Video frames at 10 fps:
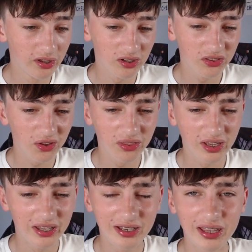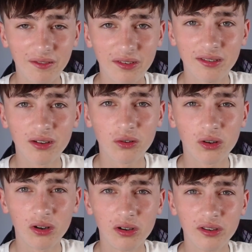I don't think he'd leave. He's still
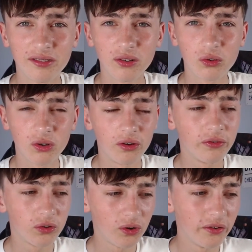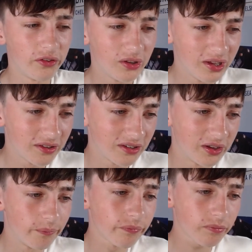got quite a few years in
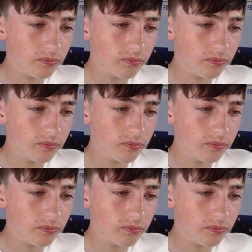him.